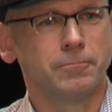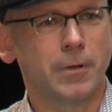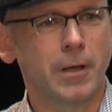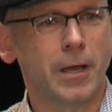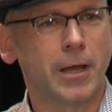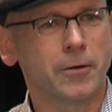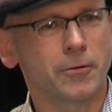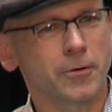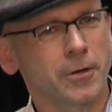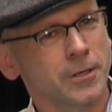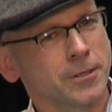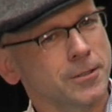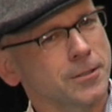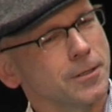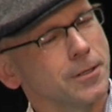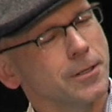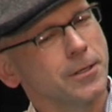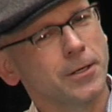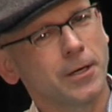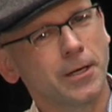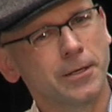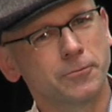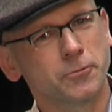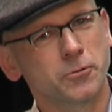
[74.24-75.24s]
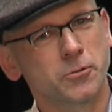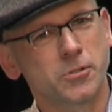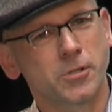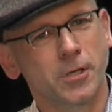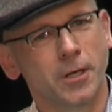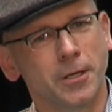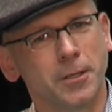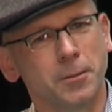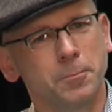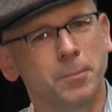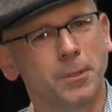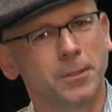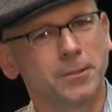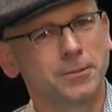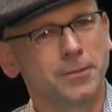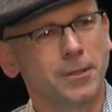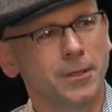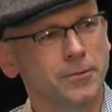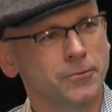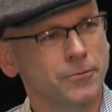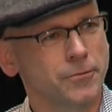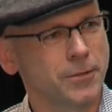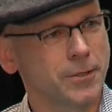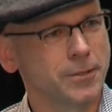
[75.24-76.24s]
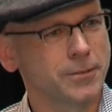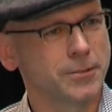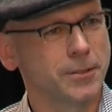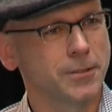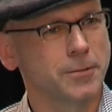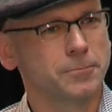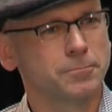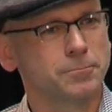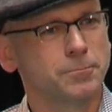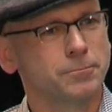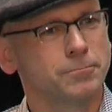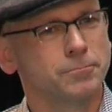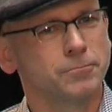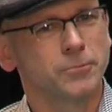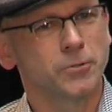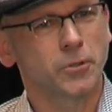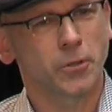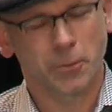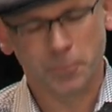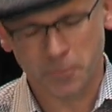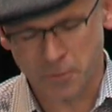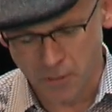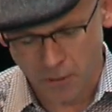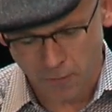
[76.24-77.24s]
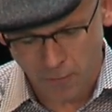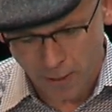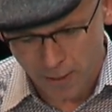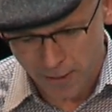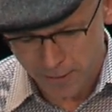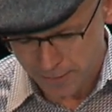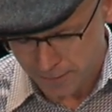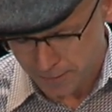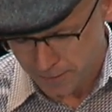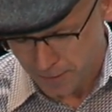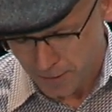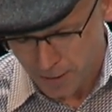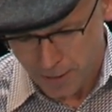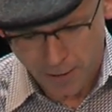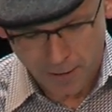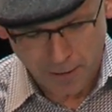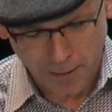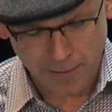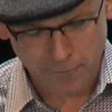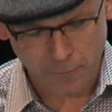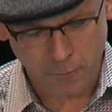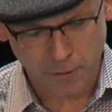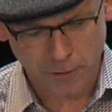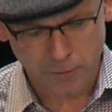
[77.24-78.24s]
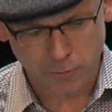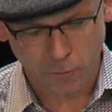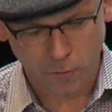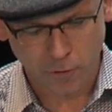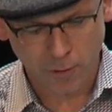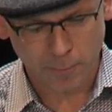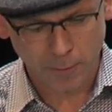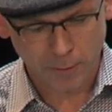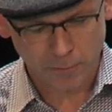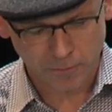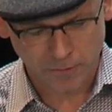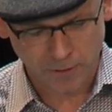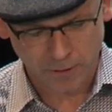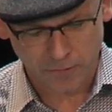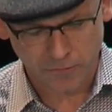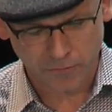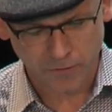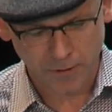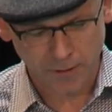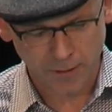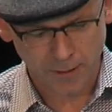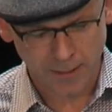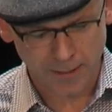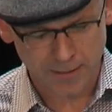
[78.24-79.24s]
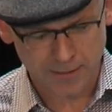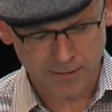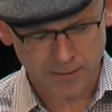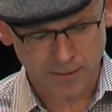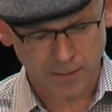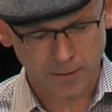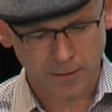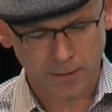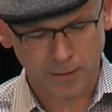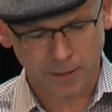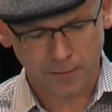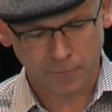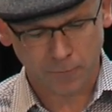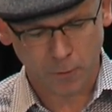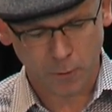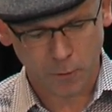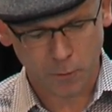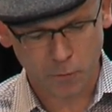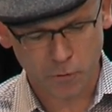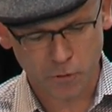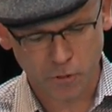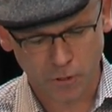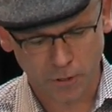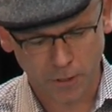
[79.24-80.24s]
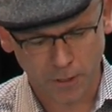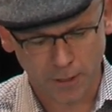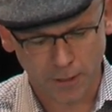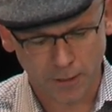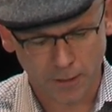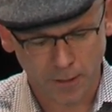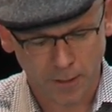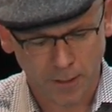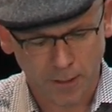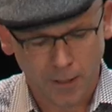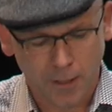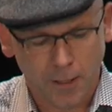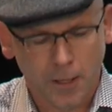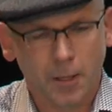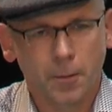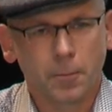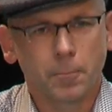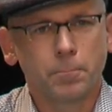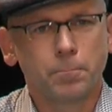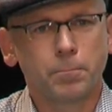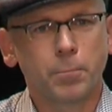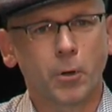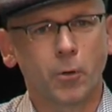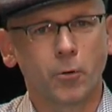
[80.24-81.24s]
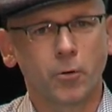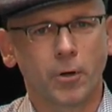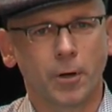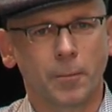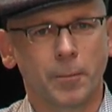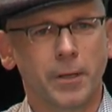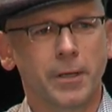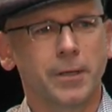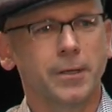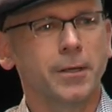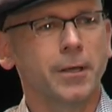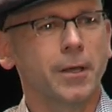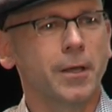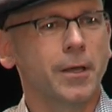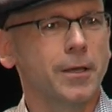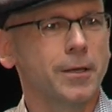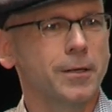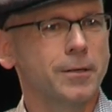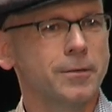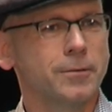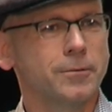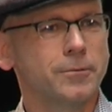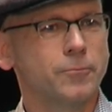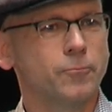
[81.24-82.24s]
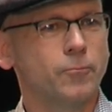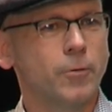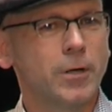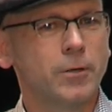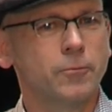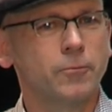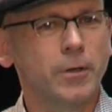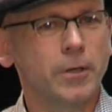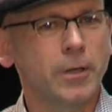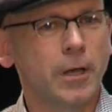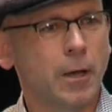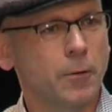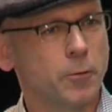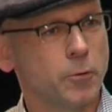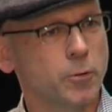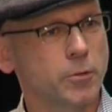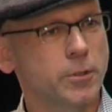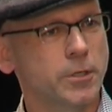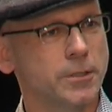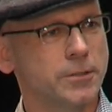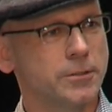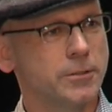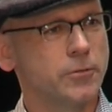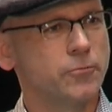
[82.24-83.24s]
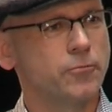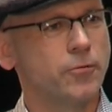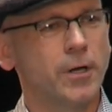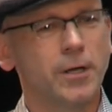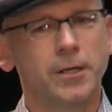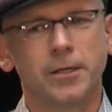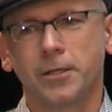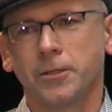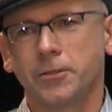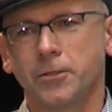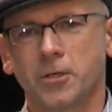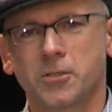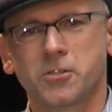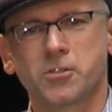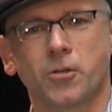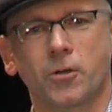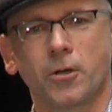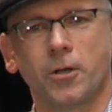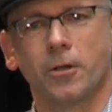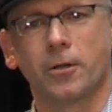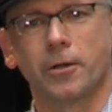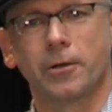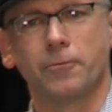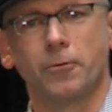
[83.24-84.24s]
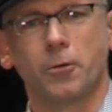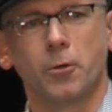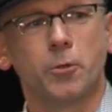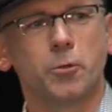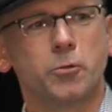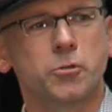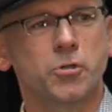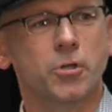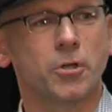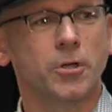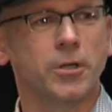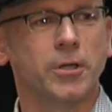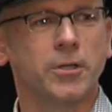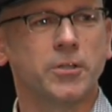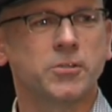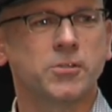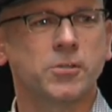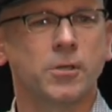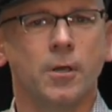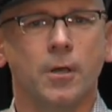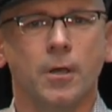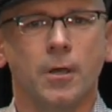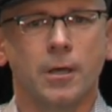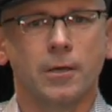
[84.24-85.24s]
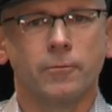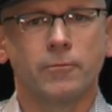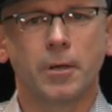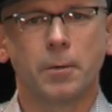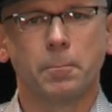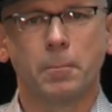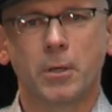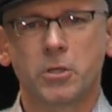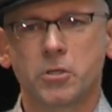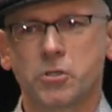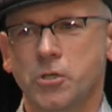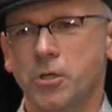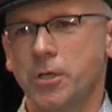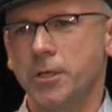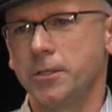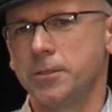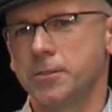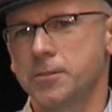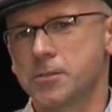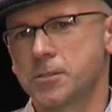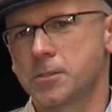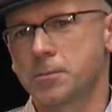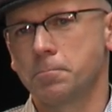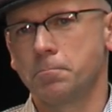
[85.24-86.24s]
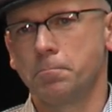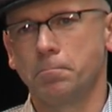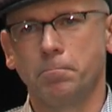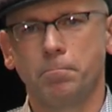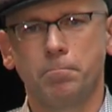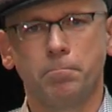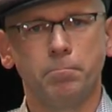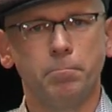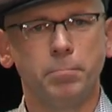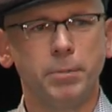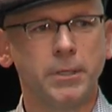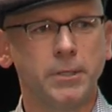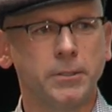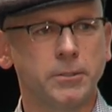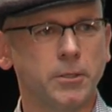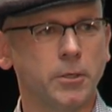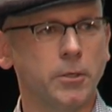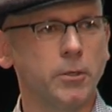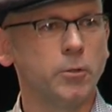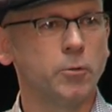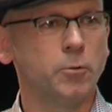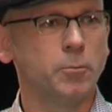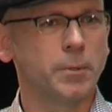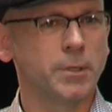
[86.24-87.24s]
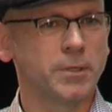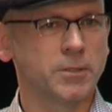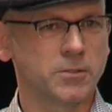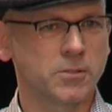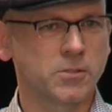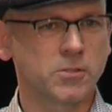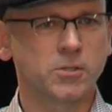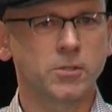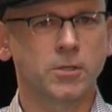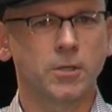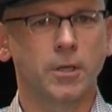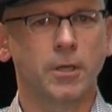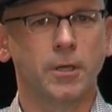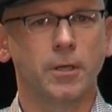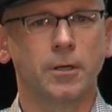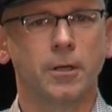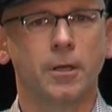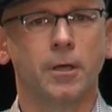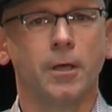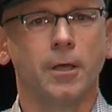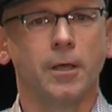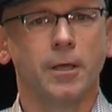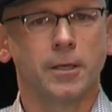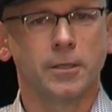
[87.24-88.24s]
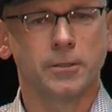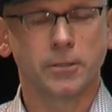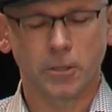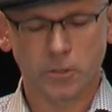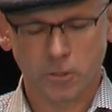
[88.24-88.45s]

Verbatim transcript: arrogantly, I would say, but I think the terms are right. I want to talk about nothing less than a revolution in programming. And one way how you can define industrial revolution is when machines beat humans in their